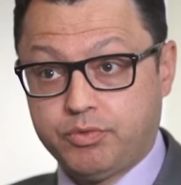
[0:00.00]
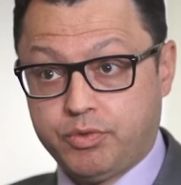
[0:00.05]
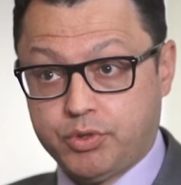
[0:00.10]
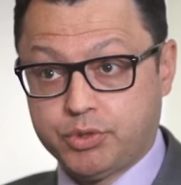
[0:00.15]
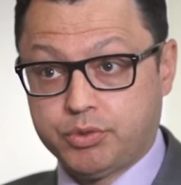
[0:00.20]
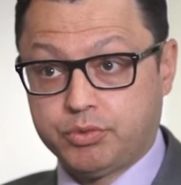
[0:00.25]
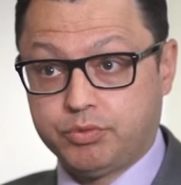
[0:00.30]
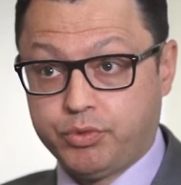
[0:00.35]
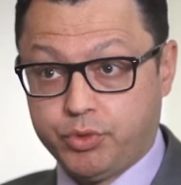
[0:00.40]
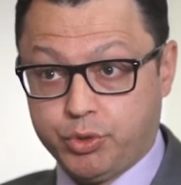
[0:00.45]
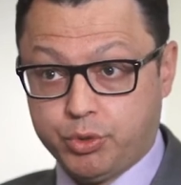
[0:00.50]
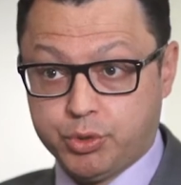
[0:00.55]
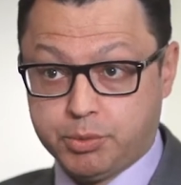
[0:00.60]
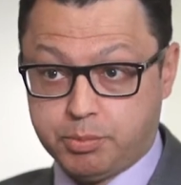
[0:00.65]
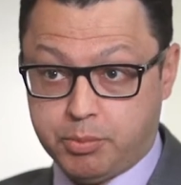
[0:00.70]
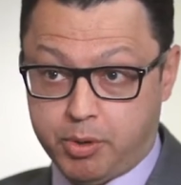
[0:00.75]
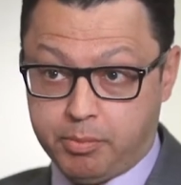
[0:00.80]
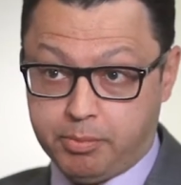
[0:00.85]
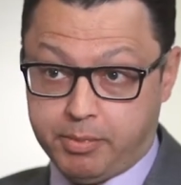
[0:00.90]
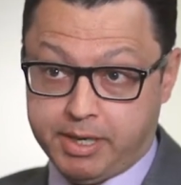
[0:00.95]
Fossil
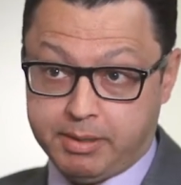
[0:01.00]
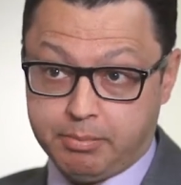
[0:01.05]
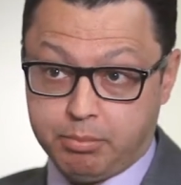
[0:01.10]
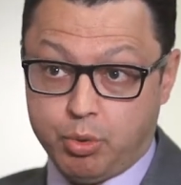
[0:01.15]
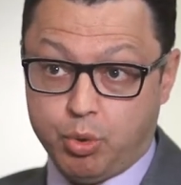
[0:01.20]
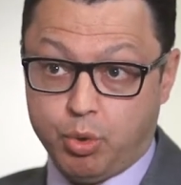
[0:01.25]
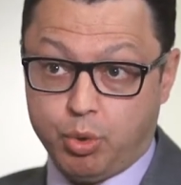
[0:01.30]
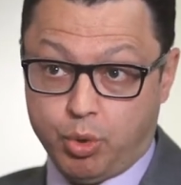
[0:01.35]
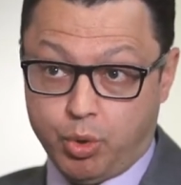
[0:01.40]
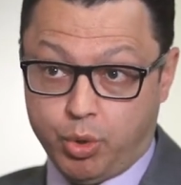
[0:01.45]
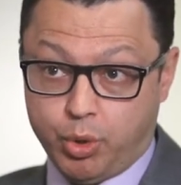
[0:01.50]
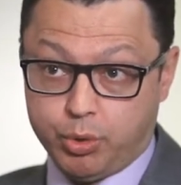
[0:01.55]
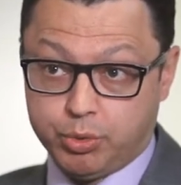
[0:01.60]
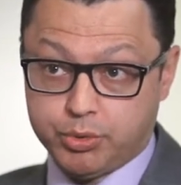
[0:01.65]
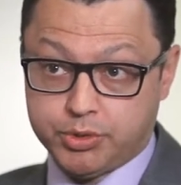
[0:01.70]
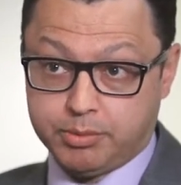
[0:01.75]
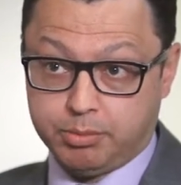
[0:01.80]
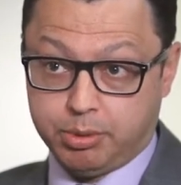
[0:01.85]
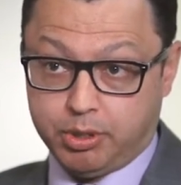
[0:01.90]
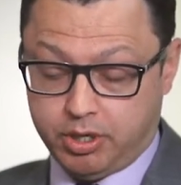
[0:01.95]
fuels might mean more oil
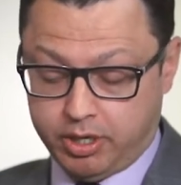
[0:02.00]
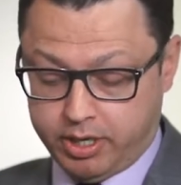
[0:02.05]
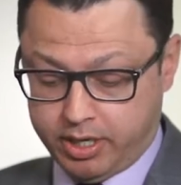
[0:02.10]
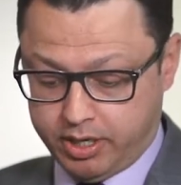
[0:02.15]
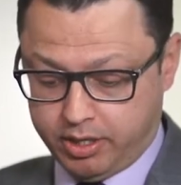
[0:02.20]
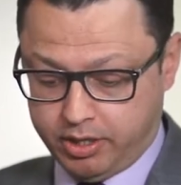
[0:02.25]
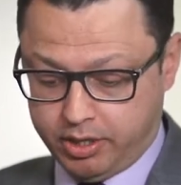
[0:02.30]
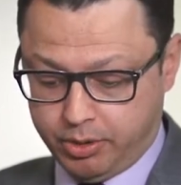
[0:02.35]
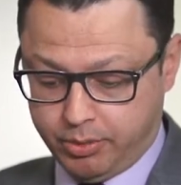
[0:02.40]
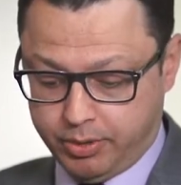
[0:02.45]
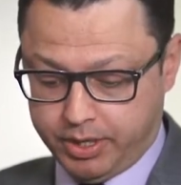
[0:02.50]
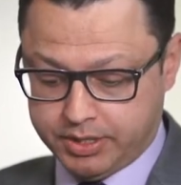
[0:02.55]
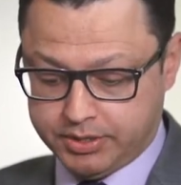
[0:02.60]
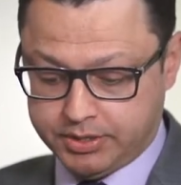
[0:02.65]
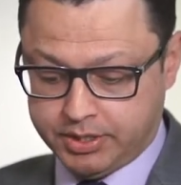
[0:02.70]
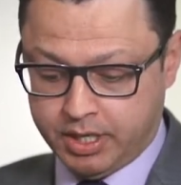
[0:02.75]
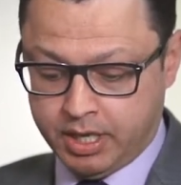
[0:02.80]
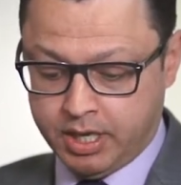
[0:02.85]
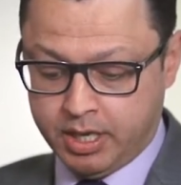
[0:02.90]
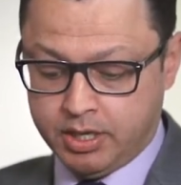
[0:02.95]
supply out of the
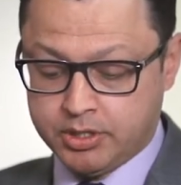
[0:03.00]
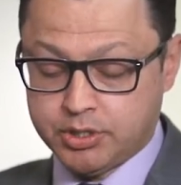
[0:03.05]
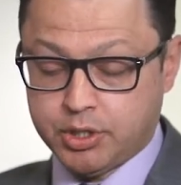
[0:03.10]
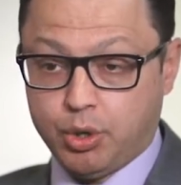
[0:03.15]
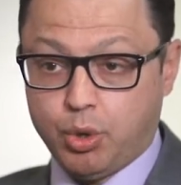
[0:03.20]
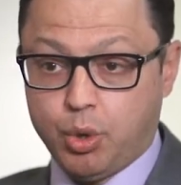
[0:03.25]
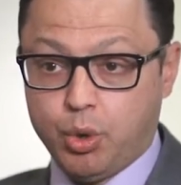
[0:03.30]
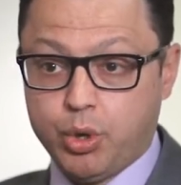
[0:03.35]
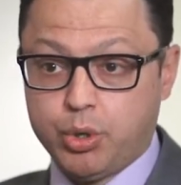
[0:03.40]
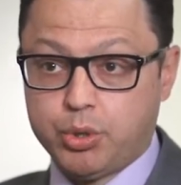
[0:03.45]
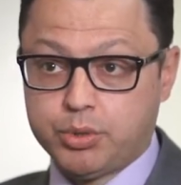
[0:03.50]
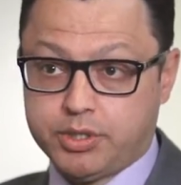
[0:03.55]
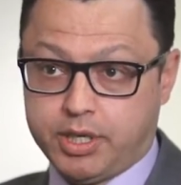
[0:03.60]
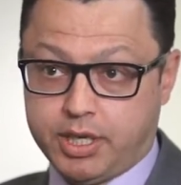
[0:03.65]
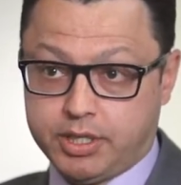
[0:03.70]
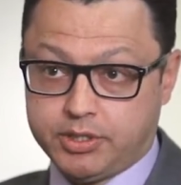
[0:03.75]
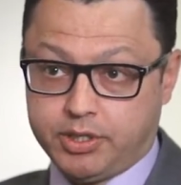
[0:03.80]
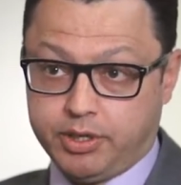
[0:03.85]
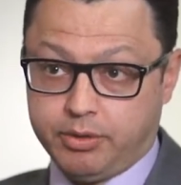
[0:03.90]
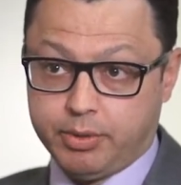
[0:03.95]
US. So oil's
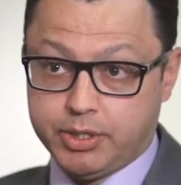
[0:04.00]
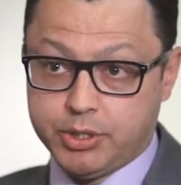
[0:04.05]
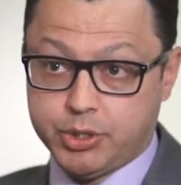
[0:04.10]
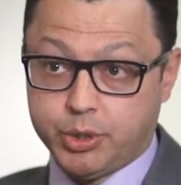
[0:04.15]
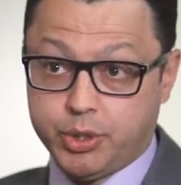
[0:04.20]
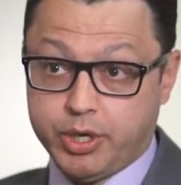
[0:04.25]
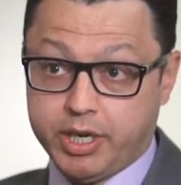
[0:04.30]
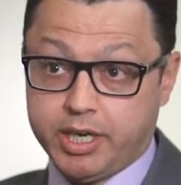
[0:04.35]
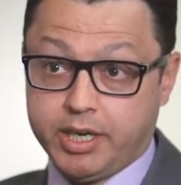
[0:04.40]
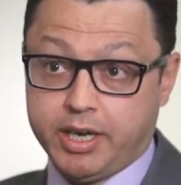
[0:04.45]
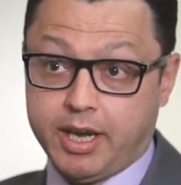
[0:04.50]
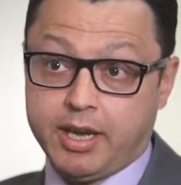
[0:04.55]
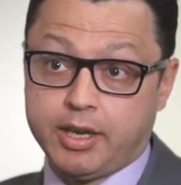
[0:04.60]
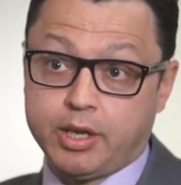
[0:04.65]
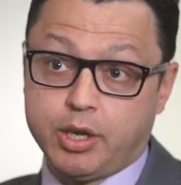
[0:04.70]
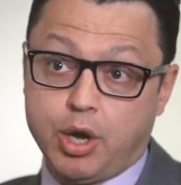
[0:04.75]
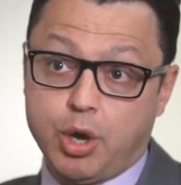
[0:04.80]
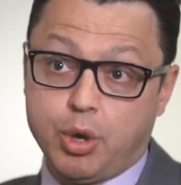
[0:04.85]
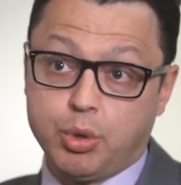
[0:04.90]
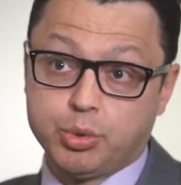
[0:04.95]
actually retreated
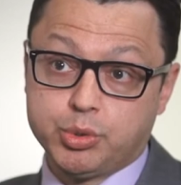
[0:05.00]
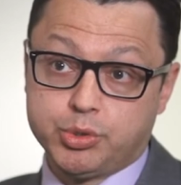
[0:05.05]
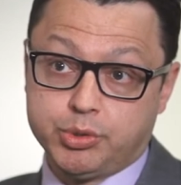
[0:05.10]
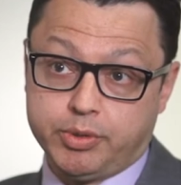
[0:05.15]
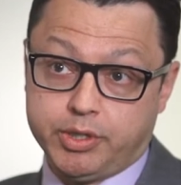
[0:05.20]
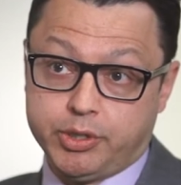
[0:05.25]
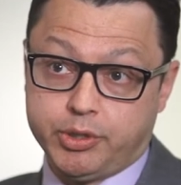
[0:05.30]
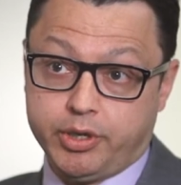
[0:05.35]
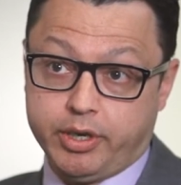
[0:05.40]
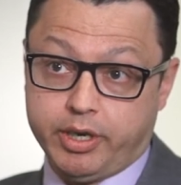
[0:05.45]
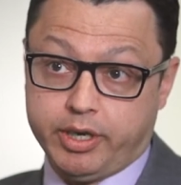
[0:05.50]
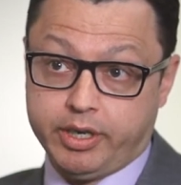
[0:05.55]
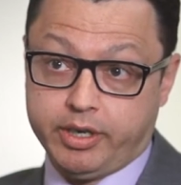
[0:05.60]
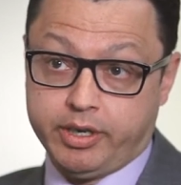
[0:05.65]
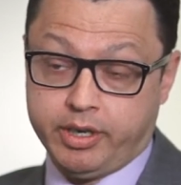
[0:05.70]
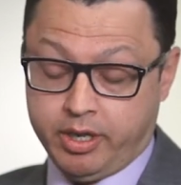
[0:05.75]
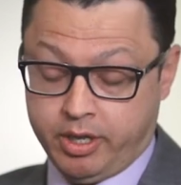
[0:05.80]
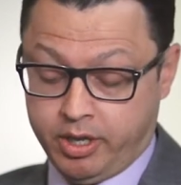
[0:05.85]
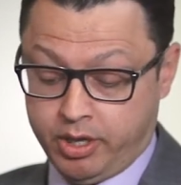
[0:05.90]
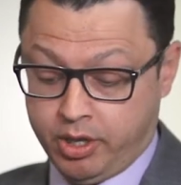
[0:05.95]
and gold's
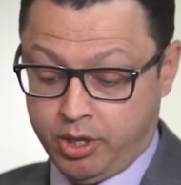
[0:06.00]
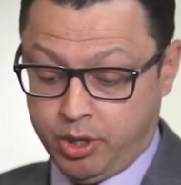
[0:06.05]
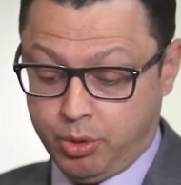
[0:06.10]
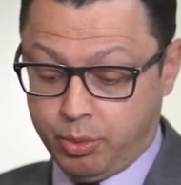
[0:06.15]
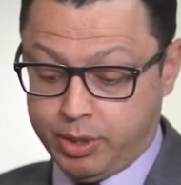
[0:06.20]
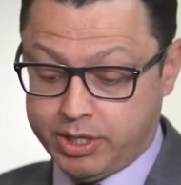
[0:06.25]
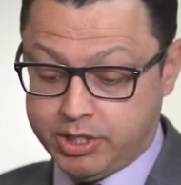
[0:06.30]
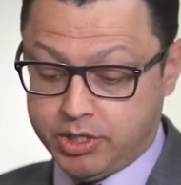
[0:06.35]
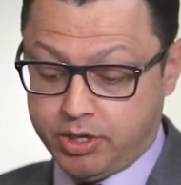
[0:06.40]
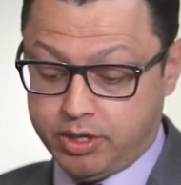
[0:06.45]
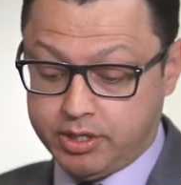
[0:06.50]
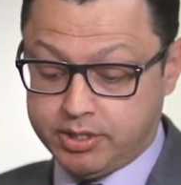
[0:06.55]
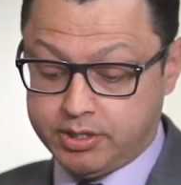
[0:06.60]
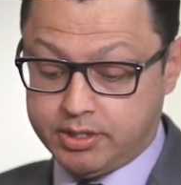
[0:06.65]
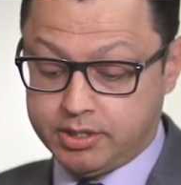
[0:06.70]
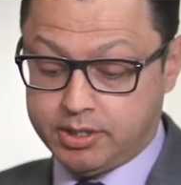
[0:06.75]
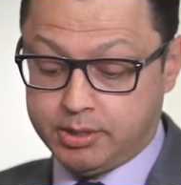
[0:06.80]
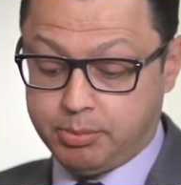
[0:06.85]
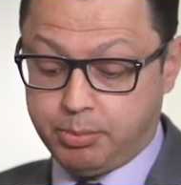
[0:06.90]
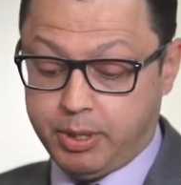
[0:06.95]
retreated, which I
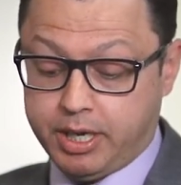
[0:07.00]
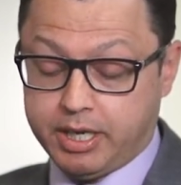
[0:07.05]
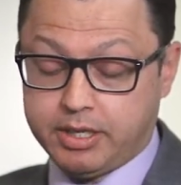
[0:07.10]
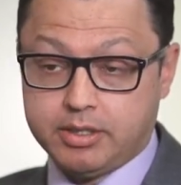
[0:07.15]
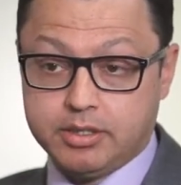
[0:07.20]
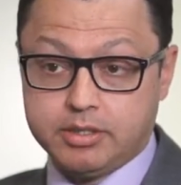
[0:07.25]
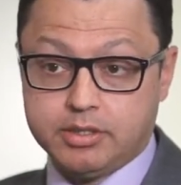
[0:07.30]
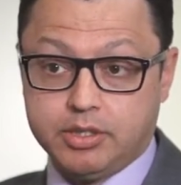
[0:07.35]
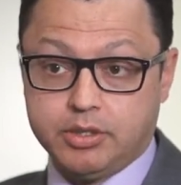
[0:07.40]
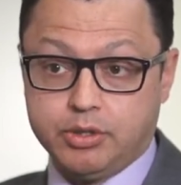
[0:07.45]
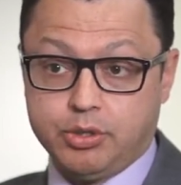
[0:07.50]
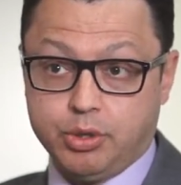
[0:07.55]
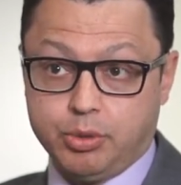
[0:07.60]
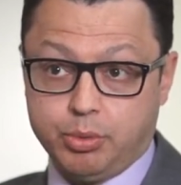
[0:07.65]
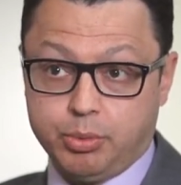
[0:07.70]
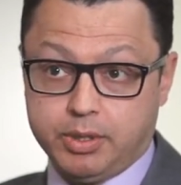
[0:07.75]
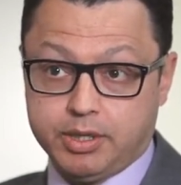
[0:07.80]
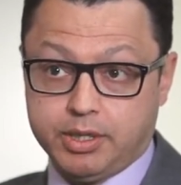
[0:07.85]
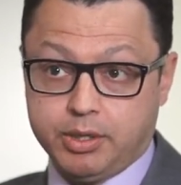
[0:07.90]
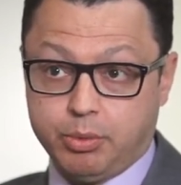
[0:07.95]
suspect is to
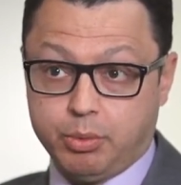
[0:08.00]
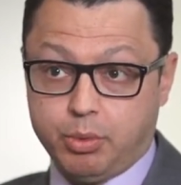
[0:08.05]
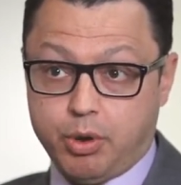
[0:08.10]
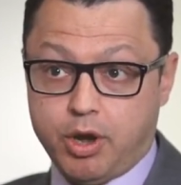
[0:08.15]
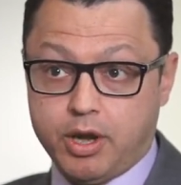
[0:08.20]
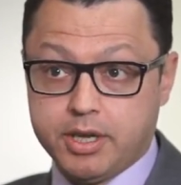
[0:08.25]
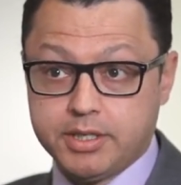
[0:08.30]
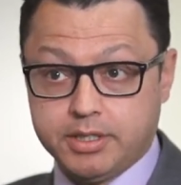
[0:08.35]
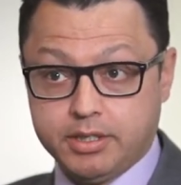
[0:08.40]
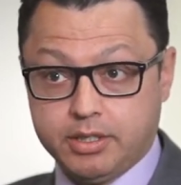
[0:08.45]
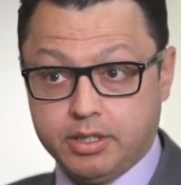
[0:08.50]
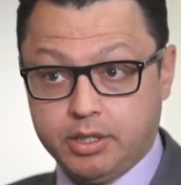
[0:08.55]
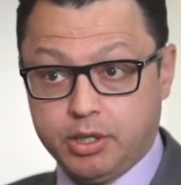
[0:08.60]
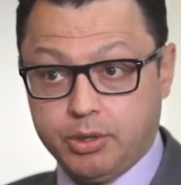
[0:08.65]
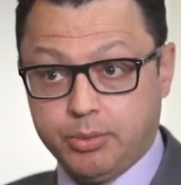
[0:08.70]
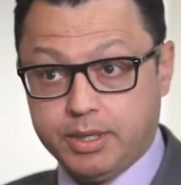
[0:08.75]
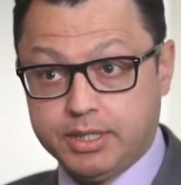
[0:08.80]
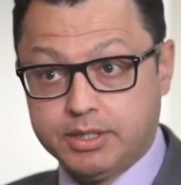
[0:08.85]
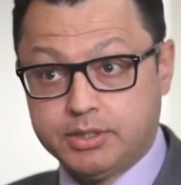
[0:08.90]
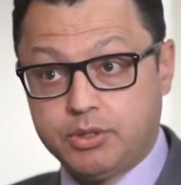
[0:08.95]
do with the rise in
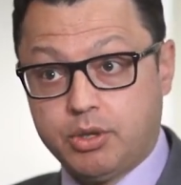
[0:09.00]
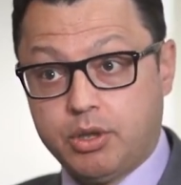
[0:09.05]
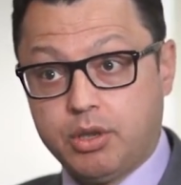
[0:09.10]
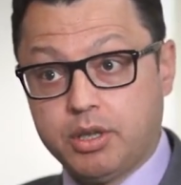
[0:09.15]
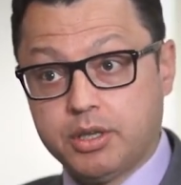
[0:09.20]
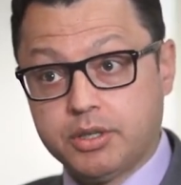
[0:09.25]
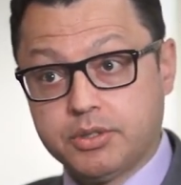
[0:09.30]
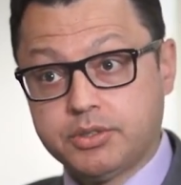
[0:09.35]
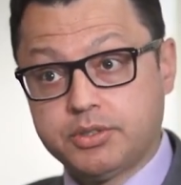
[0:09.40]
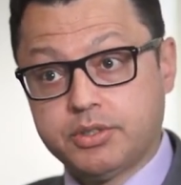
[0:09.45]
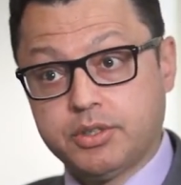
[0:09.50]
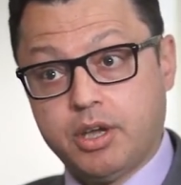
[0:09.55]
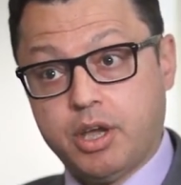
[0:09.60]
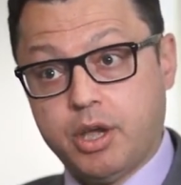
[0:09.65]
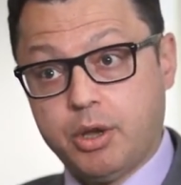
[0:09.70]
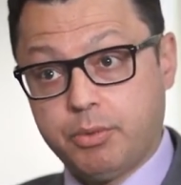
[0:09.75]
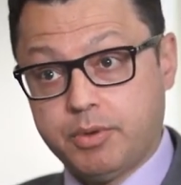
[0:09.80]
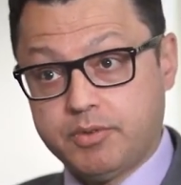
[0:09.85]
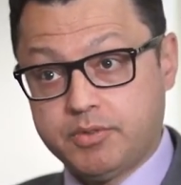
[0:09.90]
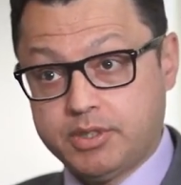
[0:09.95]
the US dollar.
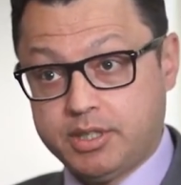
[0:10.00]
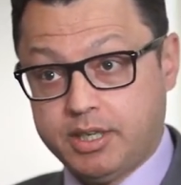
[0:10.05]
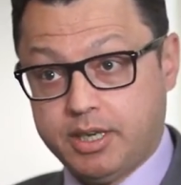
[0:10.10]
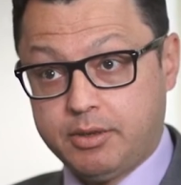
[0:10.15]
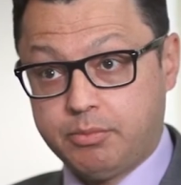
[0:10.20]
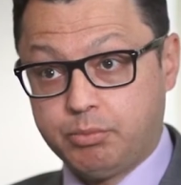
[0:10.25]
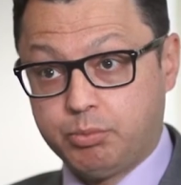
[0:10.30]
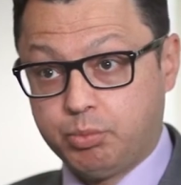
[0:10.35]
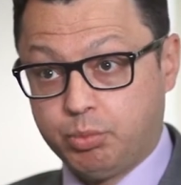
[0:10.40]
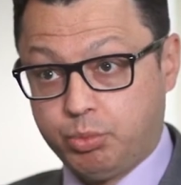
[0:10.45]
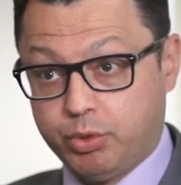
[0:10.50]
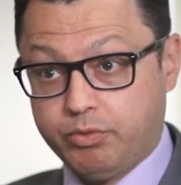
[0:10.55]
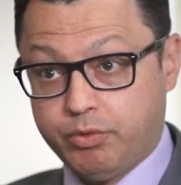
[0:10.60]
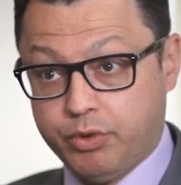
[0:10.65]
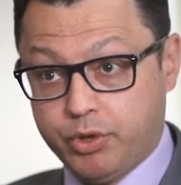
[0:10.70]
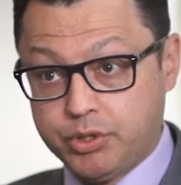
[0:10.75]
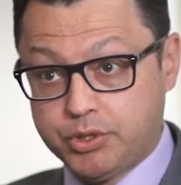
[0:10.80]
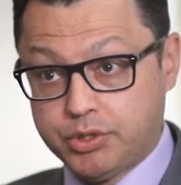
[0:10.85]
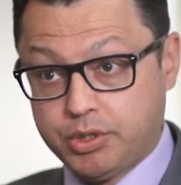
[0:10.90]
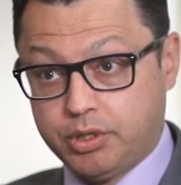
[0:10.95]
So we've seen
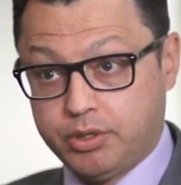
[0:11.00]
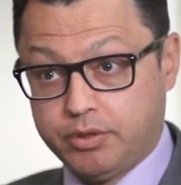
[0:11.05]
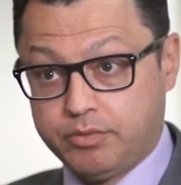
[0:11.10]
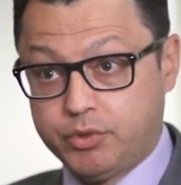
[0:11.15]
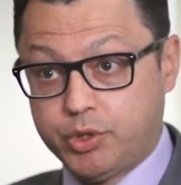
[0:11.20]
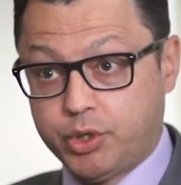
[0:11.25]
reversal of